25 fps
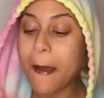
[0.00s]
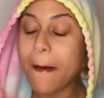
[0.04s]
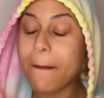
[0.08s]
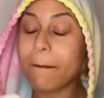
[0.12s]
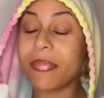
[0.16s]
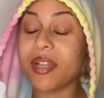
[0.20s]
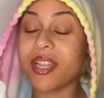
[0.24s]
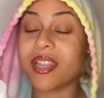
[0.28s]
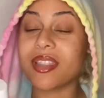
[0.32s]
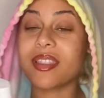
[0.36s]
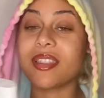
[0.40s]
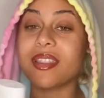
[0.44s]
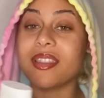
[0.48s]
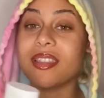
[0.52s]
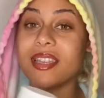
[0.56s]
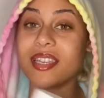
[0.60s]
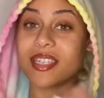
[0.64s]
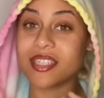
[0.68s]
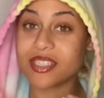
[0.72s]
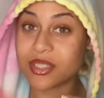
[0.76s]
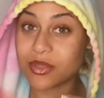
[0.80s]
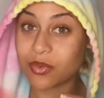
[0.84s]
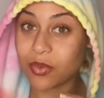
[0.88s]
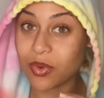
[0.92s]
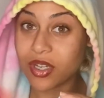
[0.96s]
But
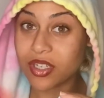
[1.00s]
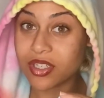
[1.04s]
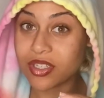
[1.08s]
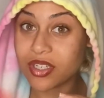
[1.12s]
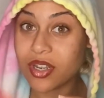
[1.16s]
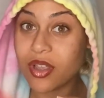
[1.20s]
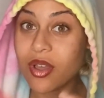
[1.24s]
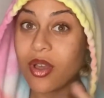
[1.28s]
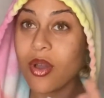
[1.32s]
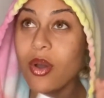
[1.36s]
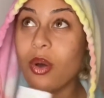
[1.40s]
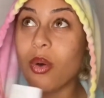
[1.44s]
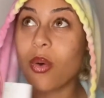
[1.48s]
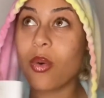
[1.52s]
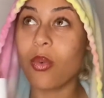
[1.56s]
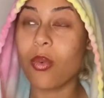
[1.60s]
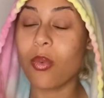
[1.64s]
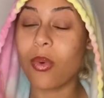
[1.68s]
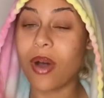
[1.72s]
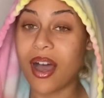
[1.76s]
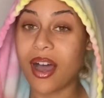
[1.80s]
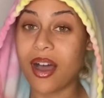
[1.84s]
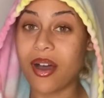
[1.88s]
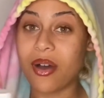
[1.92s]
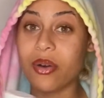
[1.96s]
this one,
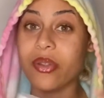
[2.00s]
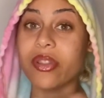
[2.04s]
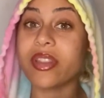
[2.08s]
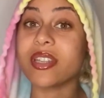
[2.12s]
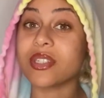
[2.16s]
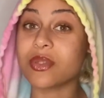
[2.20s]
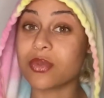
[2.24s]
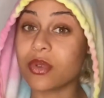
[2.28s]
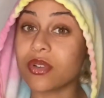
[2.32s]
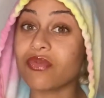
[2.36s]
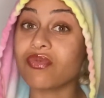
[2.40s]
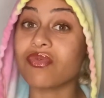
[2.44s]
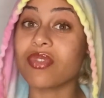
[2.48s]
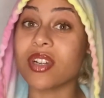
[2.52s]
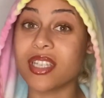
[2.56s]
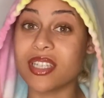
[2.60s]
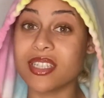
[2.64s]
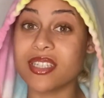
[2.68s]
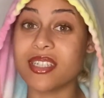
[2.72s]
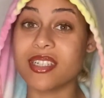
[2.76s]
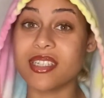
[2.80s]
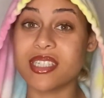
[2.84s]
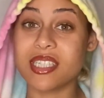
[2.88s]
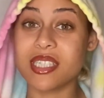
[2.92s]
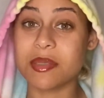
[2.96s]
wow, this one really
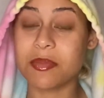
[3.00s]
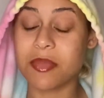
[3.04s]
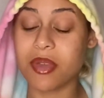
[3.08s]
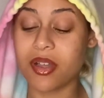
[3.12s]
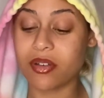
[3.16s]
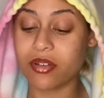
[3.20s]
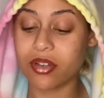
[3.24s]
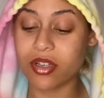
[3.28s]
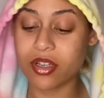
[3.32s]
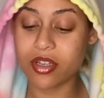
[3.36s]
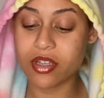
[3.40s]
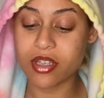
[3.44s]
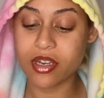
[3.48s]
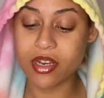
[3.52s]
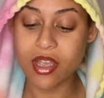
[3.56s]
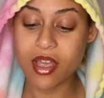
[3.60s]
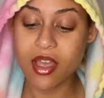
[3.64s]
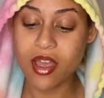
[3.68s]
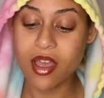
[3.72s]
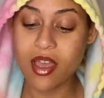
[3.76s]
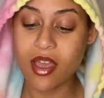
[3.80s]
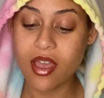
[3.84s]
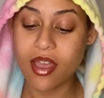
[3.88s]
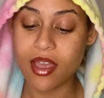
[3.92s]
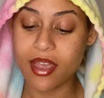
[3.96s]
does smell good
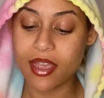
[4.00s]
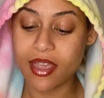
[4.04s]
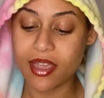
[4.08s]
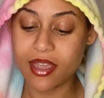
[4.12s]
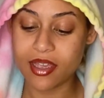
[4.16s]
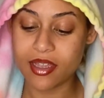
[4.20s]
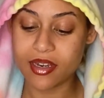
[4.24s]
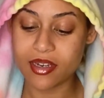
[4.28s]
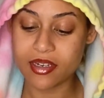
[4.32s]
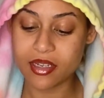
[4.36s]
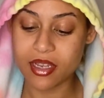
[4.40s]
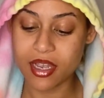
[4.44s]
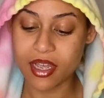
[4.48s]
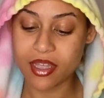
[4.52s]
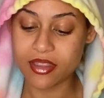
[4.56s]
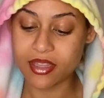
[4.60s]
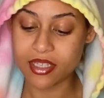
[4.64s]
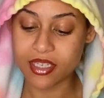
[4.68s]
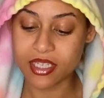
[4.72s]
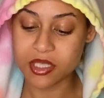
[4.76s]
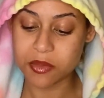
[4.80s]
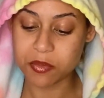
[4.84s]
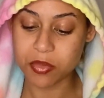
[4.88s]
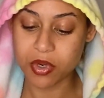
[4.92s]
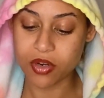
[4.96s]
and I think
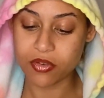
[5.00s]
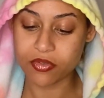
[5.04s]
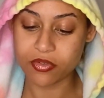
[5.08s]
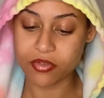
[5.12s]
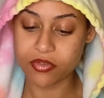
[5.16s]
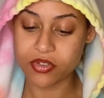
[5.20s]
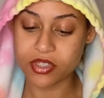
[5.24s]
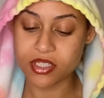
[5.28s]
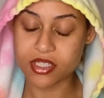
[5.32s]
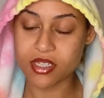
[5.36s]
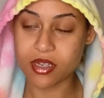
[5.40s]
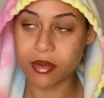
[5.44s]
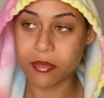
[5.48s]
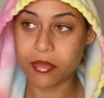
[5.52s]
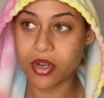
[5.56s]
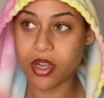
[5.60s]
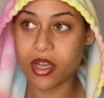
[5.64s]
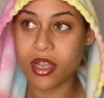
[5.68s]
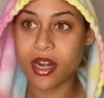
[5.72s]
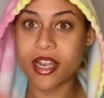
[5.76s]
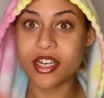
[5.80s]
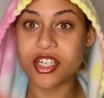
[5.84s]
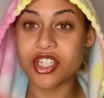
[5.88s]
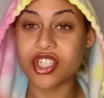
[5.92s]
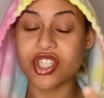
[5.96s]
it's perfect for summer. And
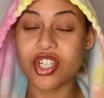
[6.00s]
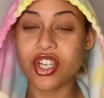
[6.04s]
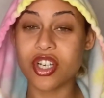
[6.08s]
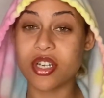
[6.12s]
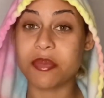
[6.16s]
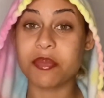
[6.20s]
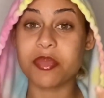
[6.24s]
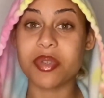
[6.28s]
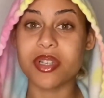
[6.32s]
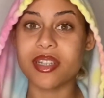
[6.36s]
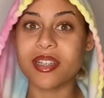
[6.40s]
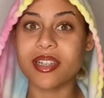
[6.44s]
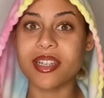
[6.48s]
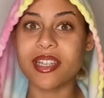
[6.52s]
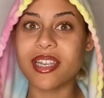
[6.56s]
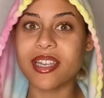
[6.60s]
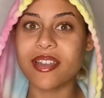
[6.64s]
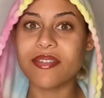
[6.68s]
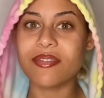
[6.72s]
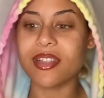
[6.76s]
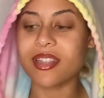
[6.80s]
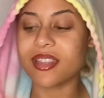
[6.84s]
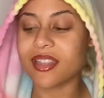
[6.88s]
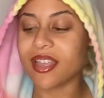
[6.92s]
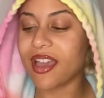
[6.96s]
I just couldn't believe
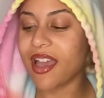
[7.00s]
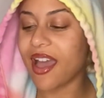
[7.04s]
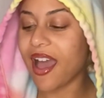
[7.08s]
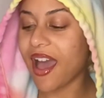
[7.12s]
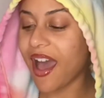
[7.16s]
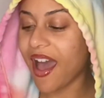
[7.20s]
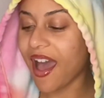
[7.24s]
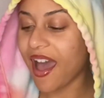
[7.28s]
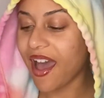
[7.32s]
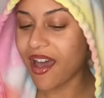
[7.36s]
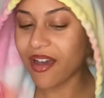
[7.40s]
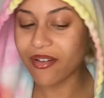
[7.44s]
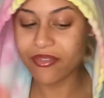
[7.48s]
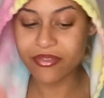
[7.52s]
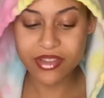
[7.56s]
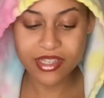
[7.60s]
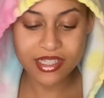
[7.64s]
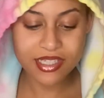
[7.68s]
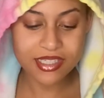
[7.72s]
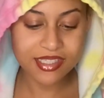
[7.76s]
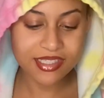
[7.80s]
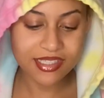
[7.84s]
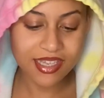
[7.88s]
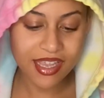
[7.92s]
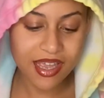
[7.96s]
that they have
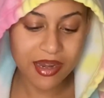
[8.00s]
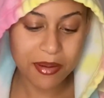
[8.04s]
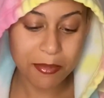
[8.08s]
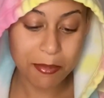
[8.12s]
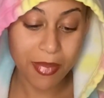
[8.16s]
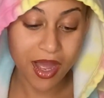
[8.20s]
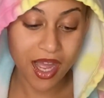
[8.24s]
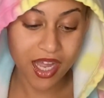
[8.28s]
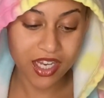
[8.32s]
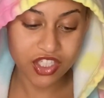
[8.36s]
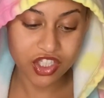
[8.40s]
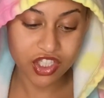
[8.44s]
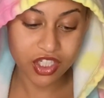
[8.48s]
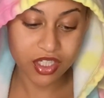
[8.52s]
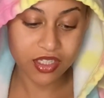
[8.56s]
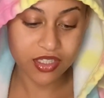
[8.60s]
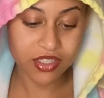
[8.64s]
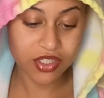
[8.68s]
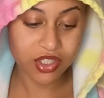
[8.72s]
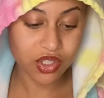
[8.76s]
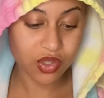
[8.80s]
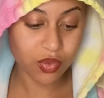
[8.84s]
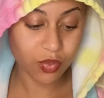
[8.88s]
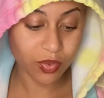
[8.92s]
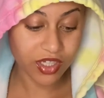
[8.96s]
this said matcha and
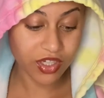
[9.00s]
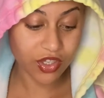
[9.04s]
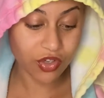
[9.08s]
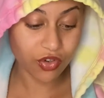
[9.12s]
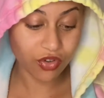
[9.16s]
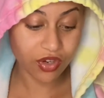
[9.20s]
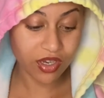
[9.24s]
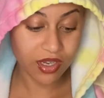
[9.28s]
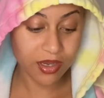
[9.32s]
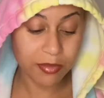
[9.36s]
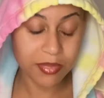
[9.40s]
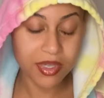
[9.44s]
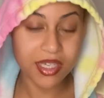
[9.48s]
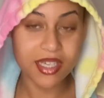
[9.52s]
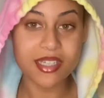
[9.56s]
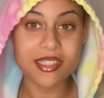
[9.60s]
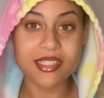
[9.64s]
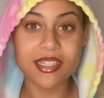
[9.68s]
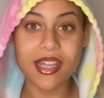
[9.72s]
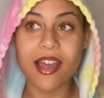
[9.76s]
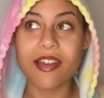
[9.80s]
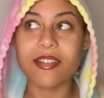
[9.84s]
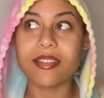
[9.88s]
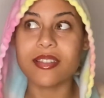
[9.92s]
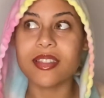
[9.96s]
sweet cream because
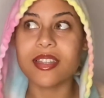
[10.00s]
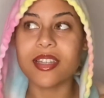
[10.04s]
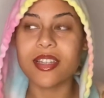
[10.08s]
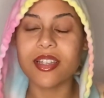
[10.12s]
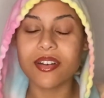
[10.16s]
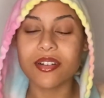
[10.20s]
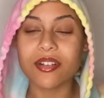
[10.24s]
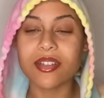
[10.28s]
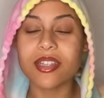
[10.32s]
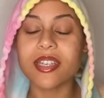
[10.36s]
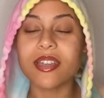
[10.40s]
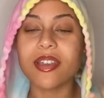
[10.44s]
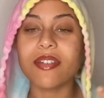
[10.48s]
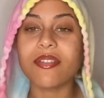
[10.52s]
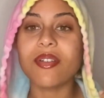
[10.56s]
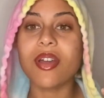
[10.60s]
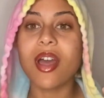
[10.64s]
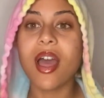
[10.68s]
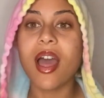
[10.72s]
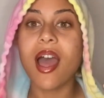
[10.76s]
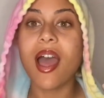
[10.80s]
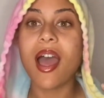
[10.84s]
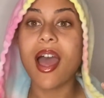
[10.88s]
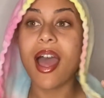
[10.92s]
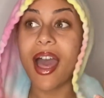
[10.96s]
I literally
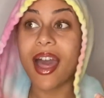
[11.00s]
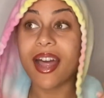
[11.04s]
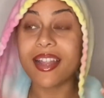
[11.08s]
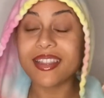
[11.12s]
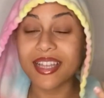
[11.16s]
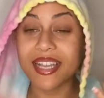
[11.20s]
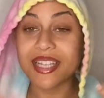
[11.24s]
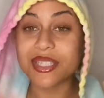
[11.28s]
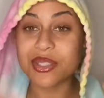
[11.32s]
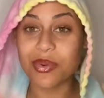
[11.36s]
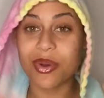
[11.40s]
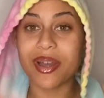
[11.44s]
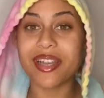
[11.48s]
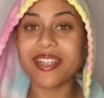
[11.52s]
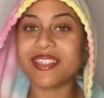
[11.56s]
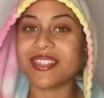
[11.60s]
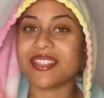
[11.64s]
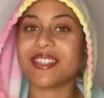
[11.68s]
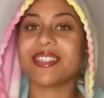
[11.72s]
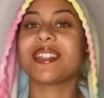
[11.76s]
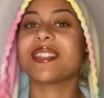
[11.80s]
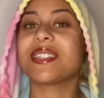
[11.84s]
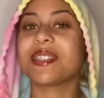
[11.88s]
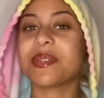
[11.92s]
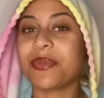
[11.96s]
had that twice
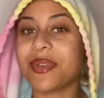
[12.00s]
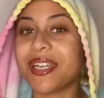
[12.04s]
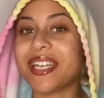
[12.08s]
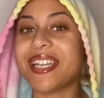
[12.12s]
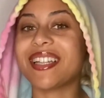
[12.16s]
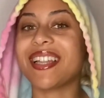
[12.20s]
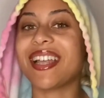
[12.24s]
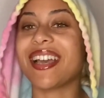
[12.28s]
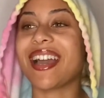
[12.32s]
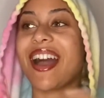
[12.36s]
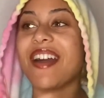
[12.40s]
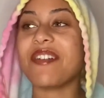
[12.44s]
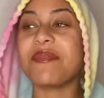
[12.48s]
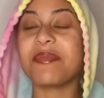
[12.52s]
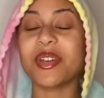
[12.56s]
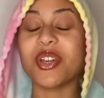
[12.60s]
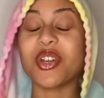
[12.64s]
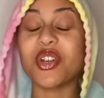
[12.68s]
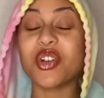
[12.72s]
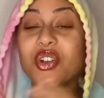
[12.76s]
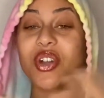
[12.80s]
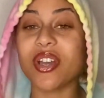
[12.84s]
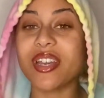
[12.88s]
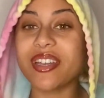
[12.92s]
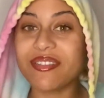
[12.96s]
this week. Like I've been
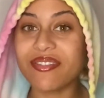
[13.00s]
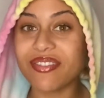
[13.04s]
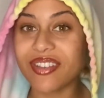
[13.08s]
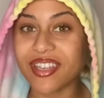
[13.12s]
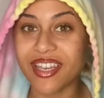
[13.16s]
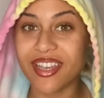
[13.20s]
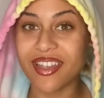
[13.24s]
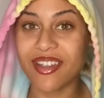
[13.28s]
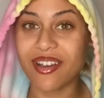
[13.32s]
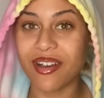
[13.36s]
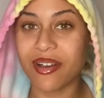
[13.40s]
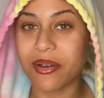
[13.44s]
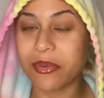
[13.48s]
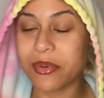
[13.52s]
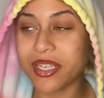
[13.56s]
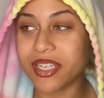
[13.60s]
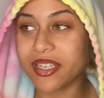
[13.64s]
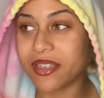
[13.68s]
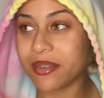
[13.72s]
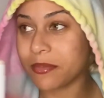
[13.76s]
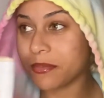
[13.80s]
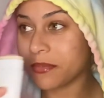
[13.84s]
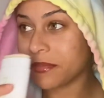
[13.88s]
craving it all week.